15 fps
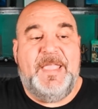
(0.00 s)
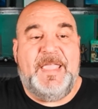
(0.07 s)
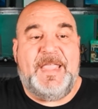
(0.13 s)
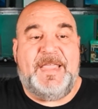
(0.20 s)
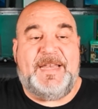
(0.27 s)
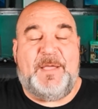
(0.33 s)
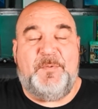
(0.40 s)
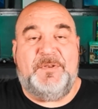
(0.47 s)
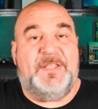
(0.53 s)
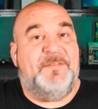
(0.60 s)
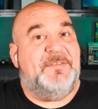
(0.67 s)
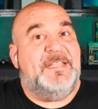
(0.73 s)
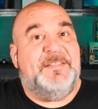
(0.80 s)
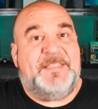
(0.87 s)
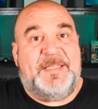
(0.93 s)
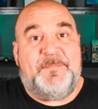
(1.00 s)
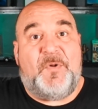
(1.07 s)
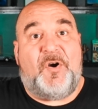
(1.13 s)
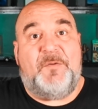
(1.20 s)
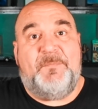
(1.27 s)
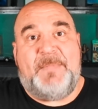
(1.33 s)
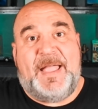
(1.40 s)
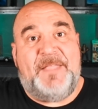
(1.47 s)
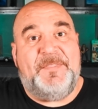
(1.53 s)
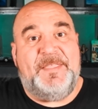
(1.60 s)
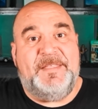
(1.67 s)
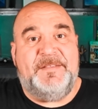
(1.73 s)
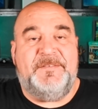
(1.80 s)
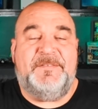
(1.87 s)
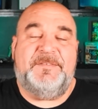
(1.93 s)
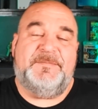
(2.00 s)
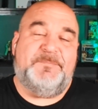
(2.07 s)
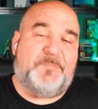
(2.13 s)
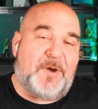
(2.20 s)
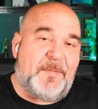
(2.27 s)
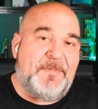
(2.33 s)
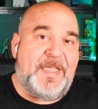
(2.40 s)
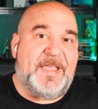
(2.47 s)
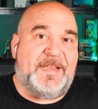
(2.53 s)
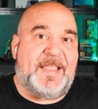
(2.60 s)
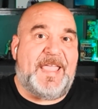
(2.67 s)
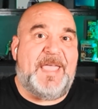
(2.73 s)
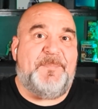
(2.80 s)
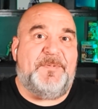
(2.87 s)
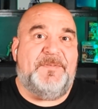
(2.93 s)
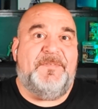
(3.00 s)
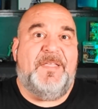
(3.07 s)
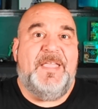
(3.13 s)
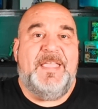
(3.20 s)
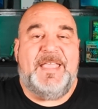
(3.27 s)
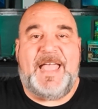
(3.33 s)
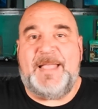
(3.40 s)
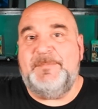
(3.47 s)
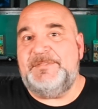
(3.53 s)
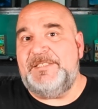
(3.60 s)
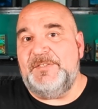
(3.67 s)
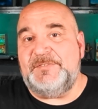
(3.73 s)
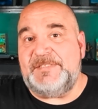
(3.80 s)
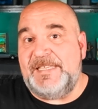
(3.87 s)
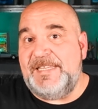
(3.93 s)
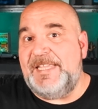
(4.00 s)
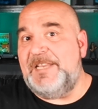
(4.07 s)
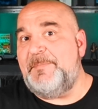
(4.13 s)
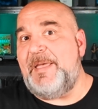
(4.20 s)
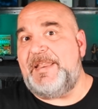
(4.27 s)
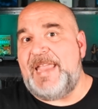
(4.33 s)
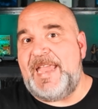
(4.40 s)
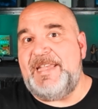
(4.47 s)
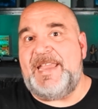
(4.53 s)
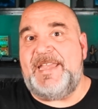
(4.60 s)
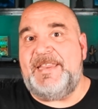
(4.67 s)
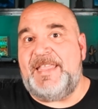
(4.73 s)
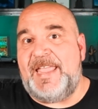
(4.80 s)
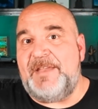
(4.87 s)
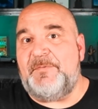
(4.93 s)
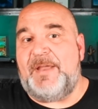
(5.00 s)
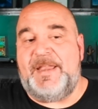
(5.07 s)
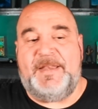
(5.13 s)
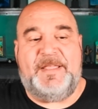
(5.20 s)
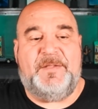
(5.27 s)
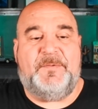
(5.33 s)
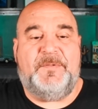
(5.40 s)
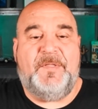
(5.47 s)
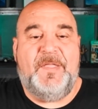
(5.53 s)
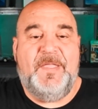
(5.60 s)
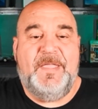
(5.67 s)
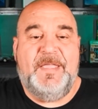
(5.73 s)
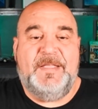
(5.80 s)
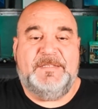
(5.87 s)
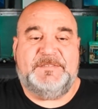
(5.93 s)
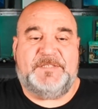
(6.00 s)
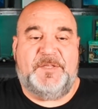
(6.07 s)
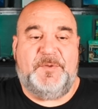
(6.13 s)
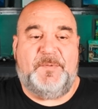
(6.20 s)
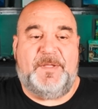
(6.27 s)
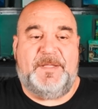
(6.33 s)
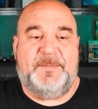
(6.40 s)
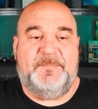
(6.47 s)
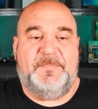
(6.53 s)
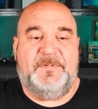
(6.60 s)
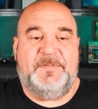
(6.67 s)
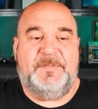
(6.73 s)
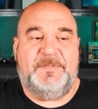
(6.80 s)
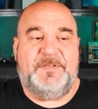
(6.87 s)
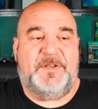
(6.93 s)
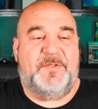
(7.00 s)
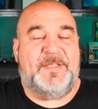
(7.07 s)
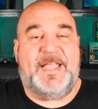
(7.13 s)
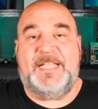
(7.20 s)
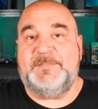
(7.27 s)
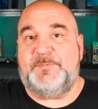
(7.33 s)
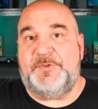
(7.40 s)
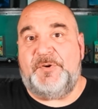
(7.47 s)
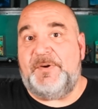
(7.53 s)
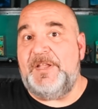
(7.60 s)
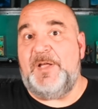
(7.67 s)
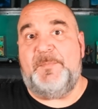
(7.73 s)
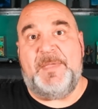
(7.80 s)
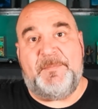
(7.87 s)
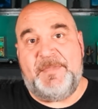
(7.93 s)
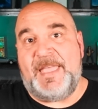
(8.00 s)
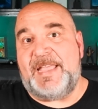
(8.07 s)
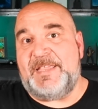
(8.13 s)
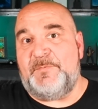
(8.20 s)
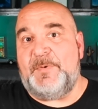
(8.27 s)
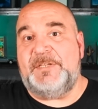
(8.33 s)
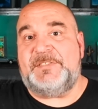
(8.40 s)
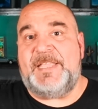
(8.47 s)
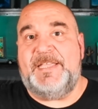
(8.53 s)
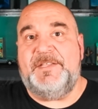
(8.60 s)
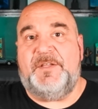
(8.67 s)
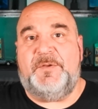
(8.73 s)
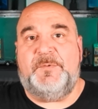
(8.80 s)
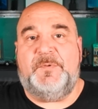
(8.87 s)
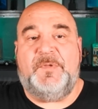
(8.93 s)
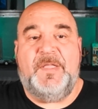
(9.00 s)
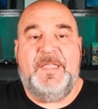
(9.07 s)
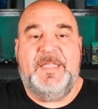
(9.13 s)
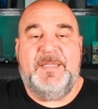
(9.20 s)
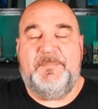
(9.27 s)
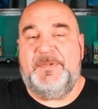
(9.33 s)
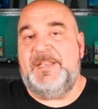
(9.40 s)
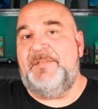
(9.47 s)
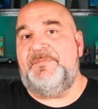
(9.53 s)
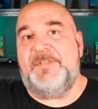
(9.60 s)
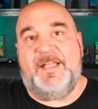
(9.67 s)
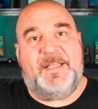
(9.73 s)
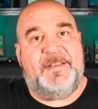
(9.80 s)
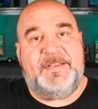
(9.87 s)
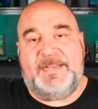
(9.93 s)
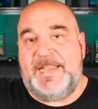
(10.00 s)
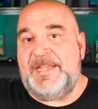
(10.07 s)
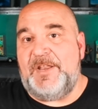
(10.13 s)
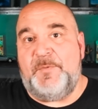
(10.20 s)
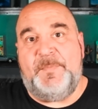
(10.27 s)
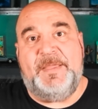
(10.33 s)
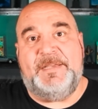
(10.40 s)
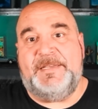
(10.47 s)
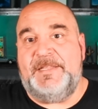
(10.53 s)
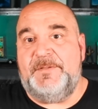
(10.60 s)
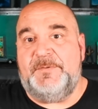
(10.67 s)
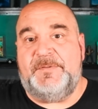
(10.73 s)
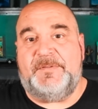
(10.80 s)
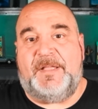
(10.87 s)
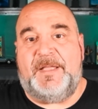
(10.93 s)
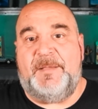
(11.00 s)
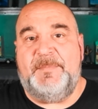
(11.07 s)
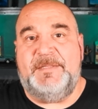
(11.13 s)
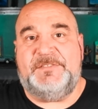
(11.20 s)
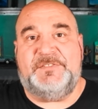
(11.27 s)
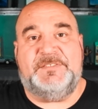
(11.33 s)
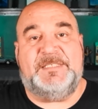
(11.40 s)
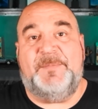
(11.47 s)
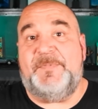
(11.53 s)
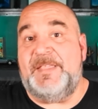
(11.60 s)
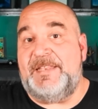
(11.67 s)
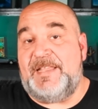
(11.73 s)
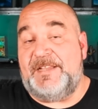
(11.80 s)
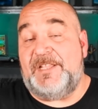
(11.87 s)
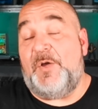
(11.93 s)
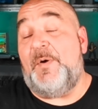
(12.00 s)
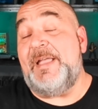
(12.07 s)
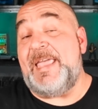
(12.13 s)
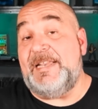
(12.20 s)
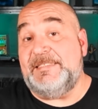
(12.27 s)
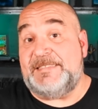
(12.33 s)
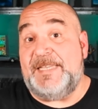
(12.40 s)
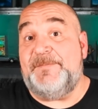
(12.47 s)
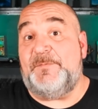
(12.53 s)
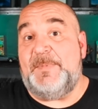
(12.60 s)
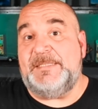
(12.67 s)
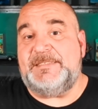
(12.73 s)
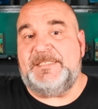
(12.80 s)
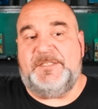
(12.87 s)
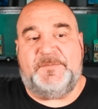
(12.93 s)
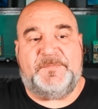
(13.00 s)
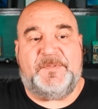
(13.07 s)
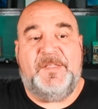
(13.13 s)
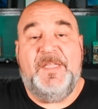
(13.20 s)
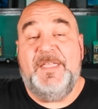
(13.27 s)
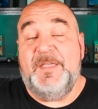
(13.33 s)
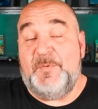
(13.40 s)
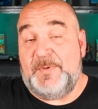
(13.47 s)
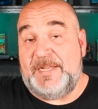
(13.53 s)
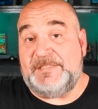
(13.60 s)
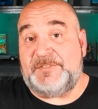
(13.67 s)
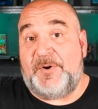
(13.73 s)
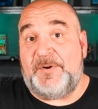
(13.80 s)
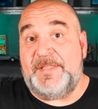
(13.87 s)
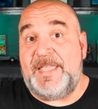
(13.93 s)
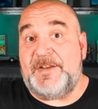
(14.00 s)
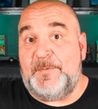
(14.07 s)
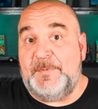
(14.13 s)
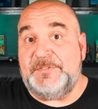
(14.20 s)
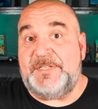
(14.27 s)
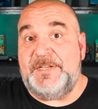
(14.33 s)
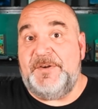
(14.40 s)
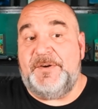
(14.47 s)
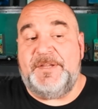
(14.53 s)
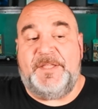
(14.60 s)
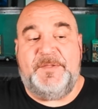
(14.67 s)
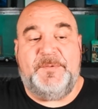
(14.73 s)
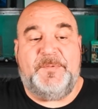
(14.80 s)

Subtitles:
And I would love to hit that mark by then. Probably ain't going to happen. I'm still sitting at about 888 right now. So, guys, with your help, maybe I can reach that goal. But if not, it ain't no big deal. It's just a goal I kind of set for myself when I started out almost a year ago.